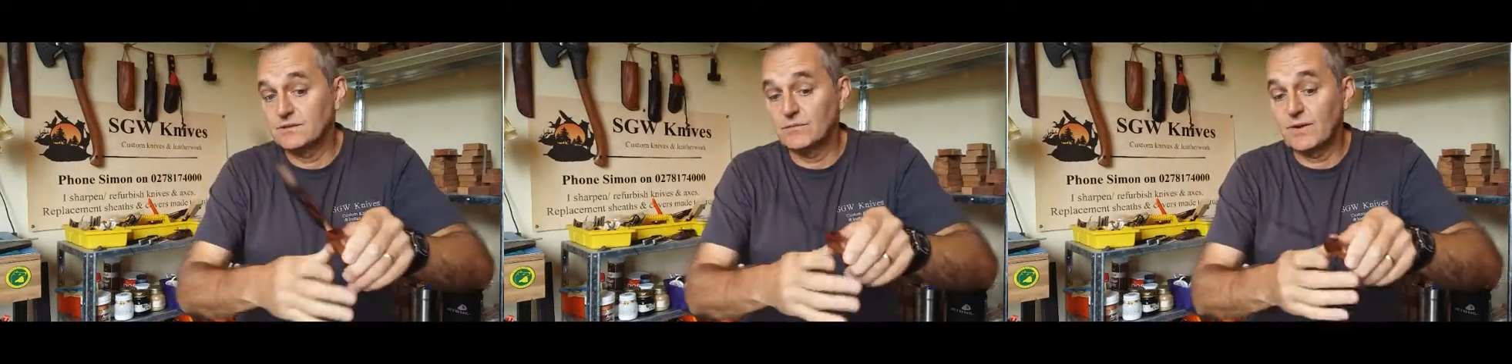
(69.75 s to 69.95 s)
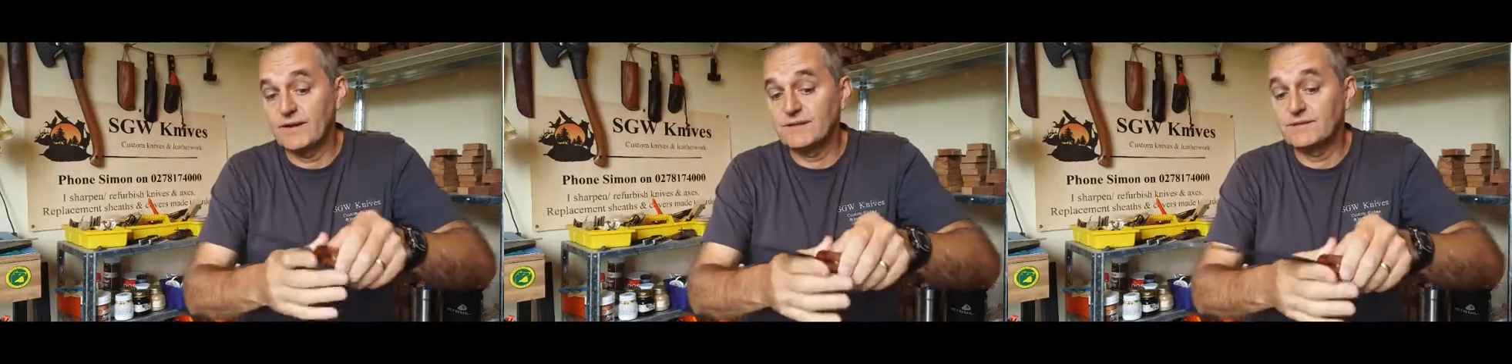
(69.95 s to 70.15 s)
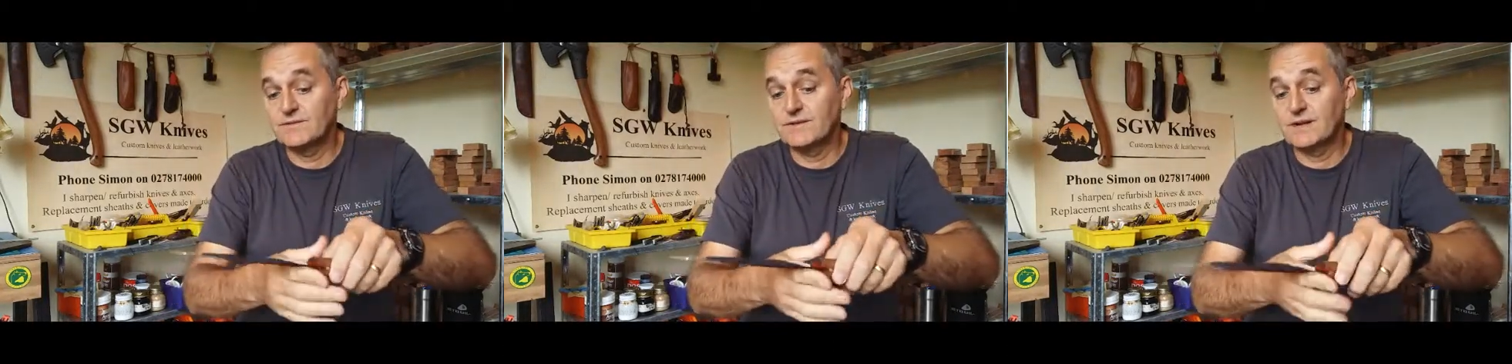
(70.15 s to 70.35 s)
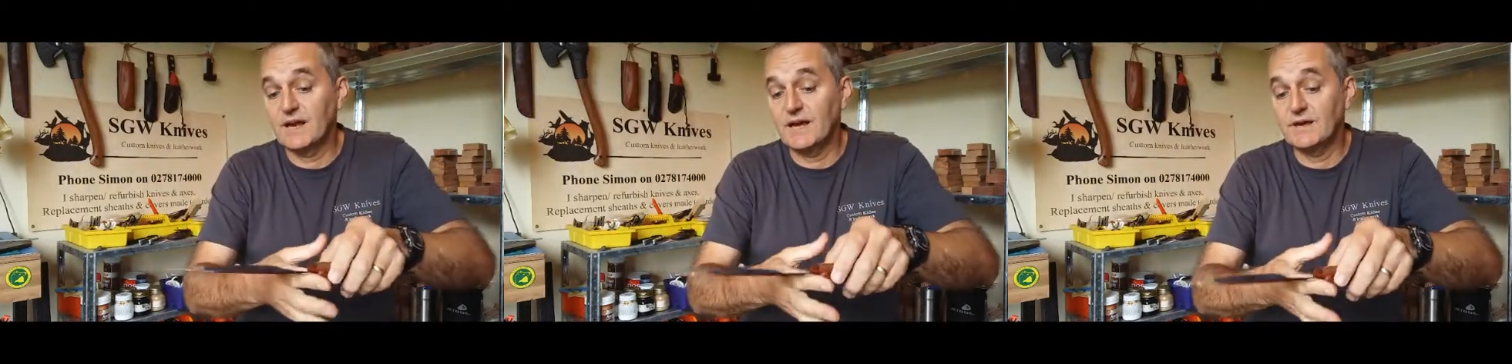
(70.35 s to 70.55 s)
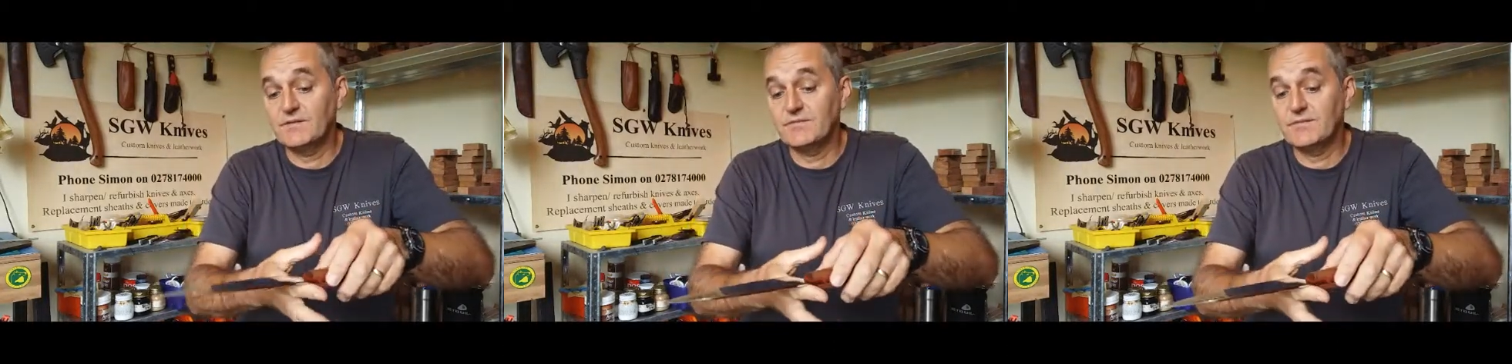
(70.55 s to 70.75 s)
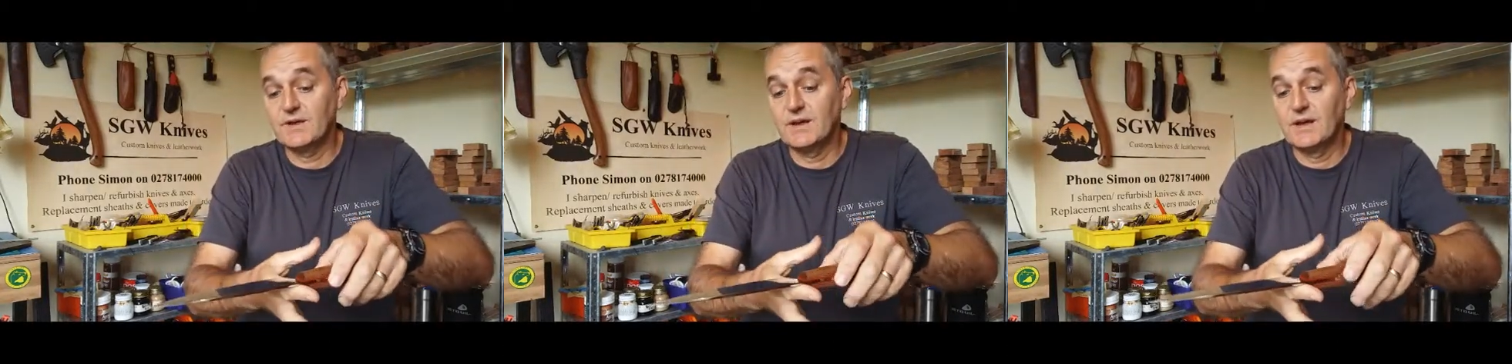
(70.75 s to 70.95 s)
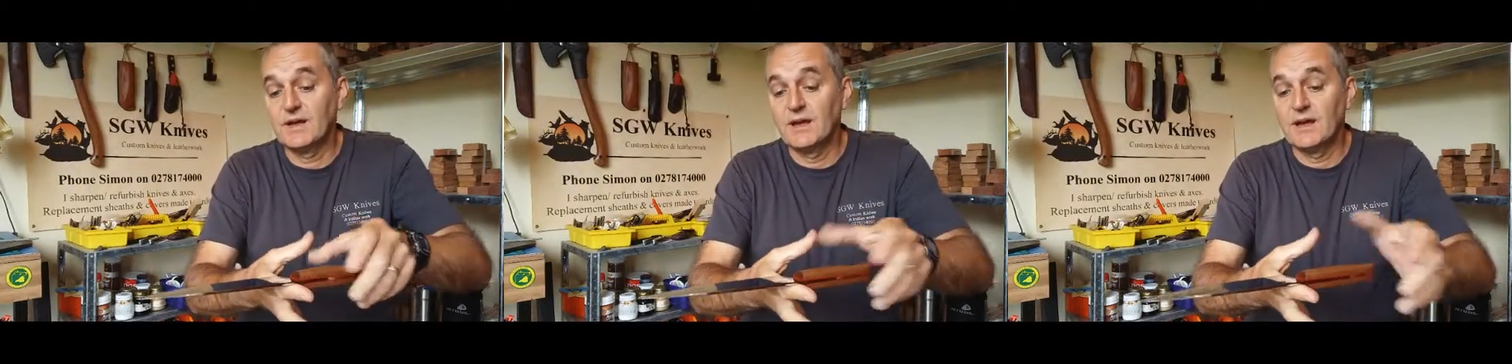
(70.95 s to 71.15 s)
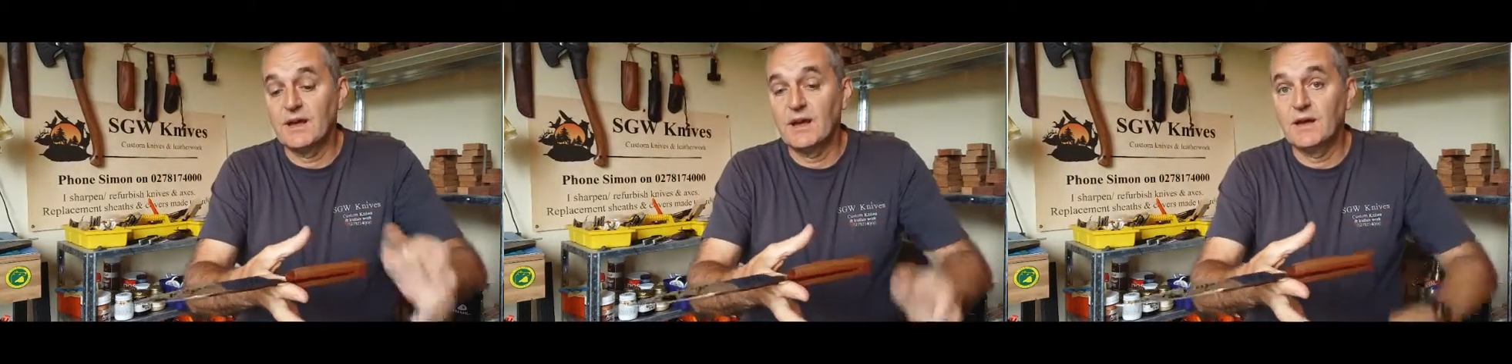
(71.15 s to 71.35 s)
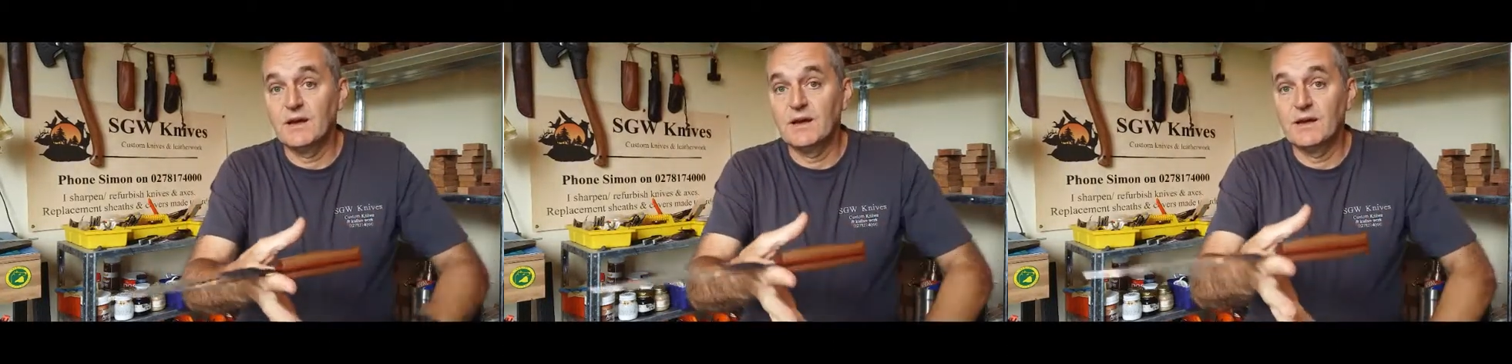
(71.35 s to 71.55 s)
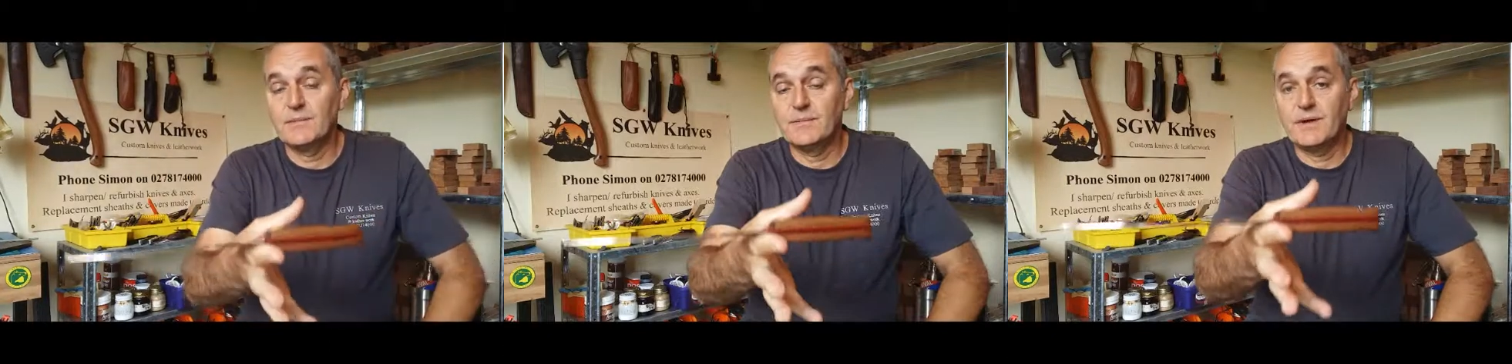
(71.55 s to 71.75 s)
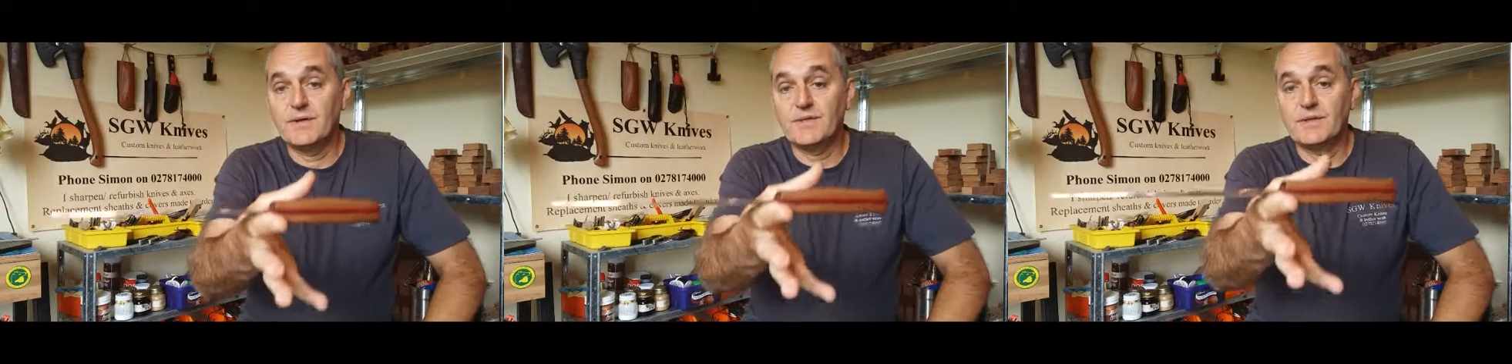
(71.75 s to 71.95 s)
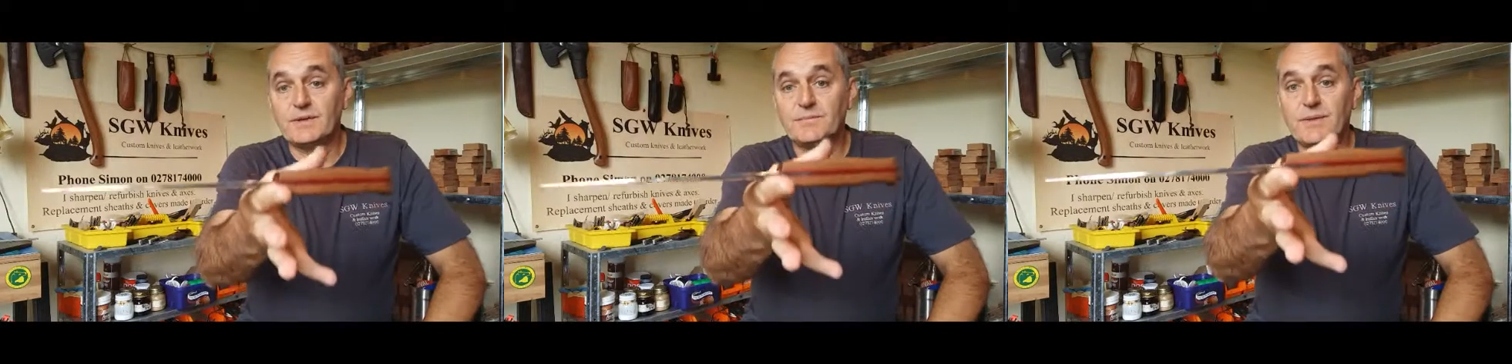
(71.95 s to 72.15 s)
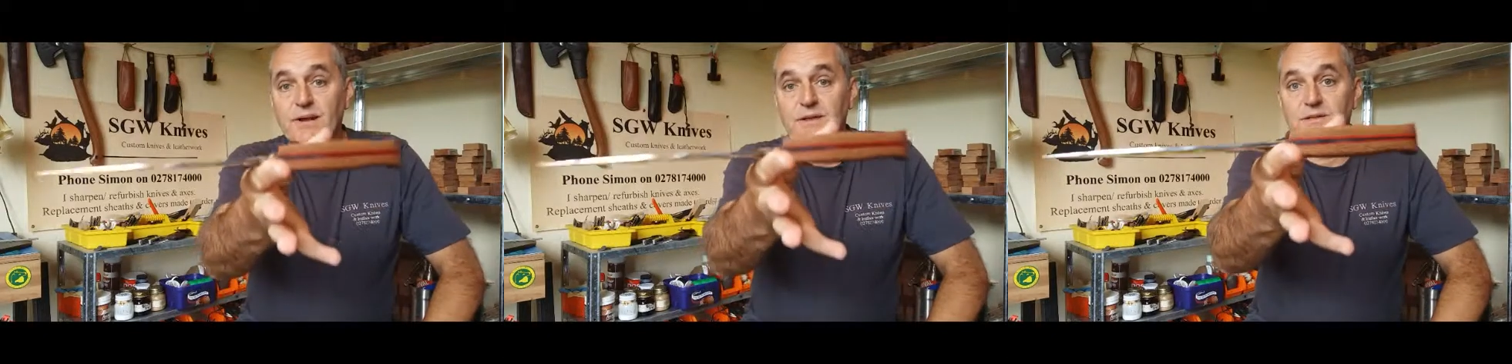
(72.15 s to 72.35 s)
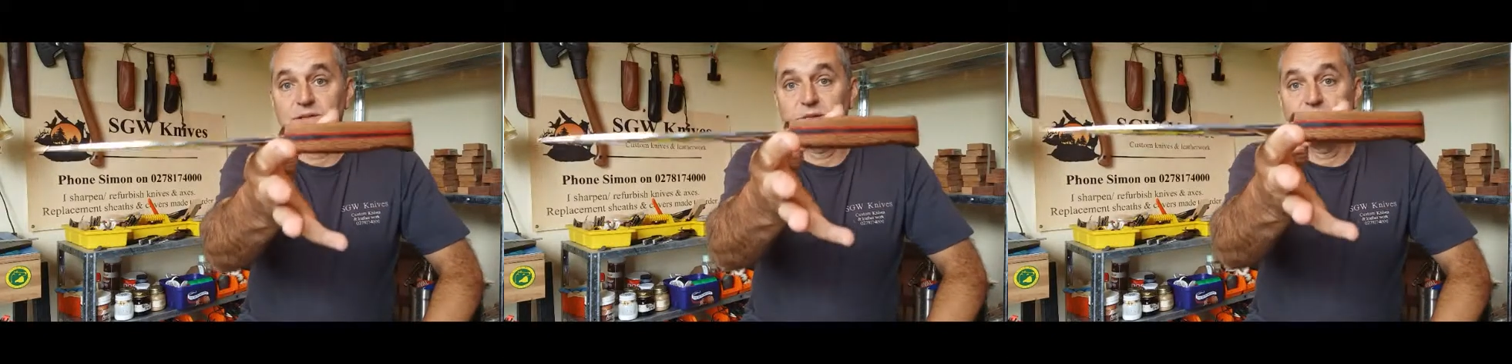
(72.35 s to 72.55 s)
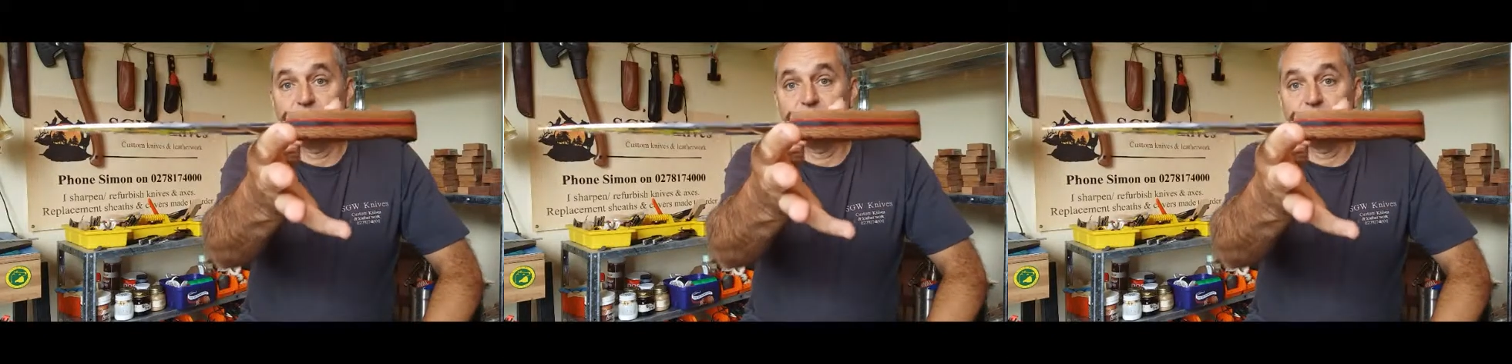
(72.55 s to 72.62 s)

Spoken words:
the weight of the knife, and the balance on